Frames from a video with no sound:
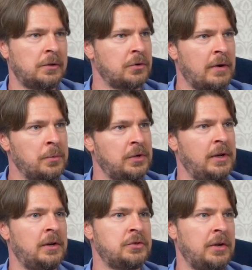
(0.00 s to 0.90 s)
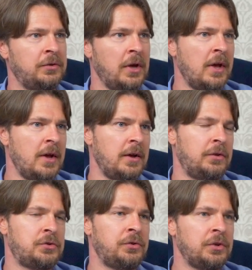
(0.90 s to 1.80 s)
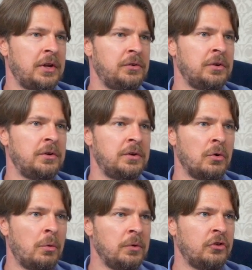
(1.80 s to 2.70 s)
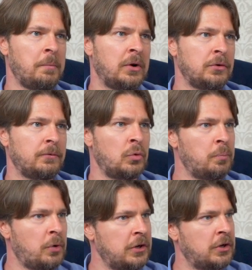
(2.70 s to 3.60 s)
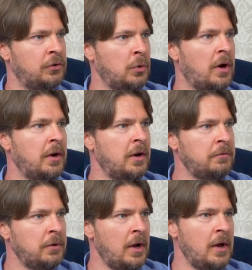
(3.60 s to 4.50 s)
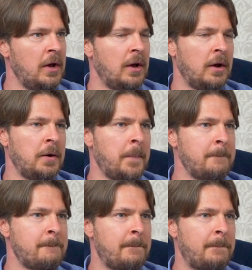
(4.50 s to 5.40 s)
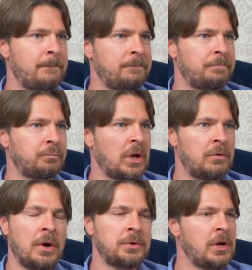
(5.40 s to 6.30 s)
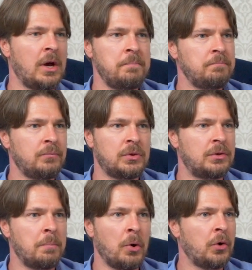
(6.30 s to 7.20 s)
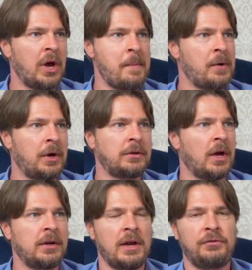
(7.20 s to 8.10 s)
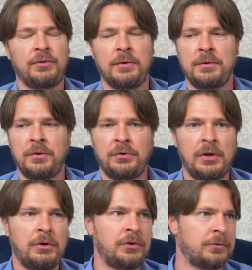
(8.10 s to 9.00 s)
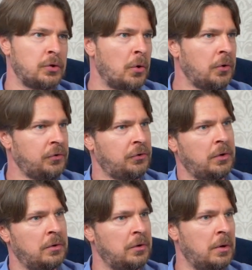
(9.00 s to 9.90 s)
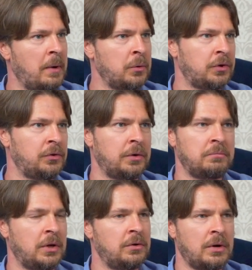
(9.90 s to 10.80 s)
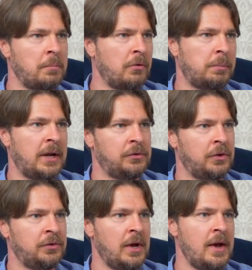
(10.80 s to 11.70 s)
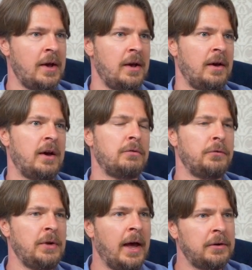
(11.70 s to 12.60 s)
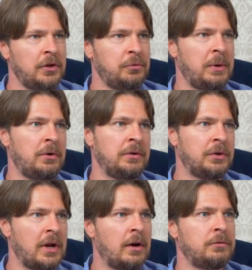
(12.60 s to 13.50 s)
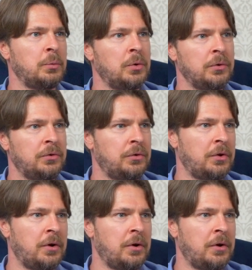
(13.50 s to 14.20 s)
around the NHS. It's just that there's an enormous amount of group pressure. So I have, around the time the book came out, I gave a series of talks about this in a number of places. I've often had the experience that afterwards